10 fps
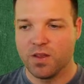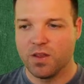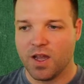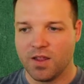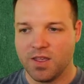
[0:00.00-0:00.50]

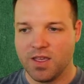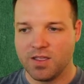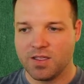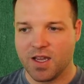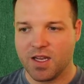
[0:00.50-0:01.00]
On the
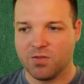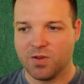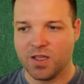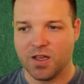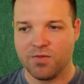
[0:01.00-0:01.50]
inside,
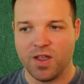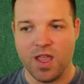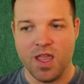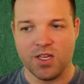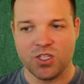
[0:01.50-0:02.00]
we have
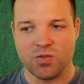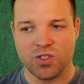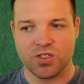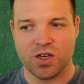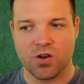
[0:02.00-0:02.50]
H,
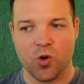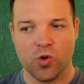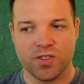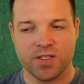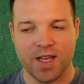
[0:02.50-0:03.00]
which is our
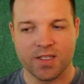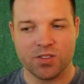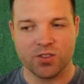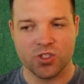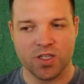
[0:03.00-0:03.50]

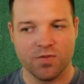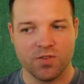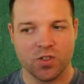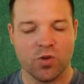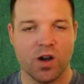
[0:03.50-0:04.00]
horizontal
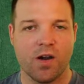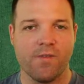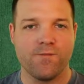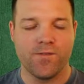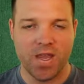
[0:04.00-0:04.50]
shift or our
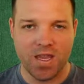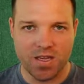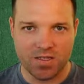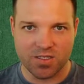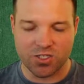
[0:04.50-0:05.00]

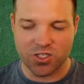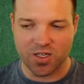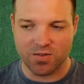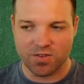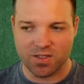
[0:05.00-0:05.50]
phase
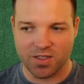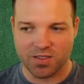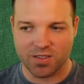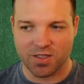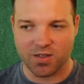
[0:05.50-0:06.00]
shift.
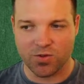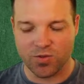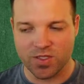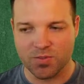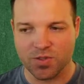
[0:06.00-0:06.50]
That's what
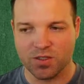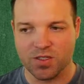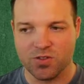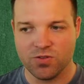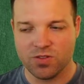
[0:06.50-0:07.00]
we typically
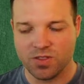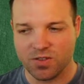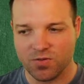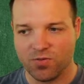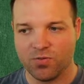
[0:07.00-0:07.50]
use,
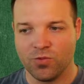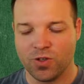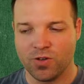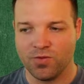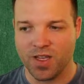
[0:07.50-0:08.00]
this
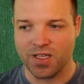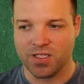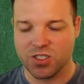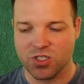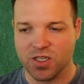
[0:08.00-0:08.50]
word
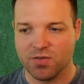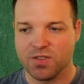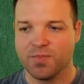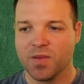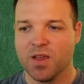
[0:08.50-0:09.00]
phase
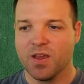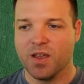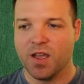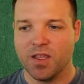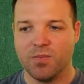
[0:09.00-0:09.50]
shift.
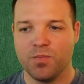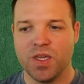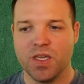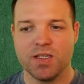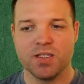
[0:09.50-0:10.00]
And then
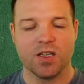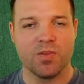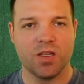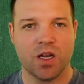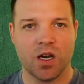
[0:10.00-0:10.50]
B is going to
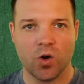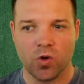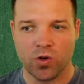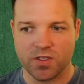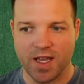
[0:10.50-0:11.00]
be our
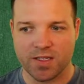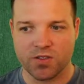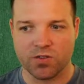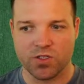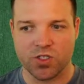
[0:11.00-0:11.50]

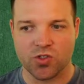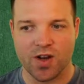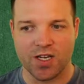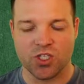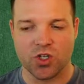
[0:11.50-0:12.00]
horizontal
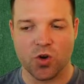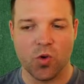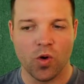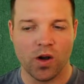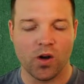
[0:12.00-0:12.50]
stretch or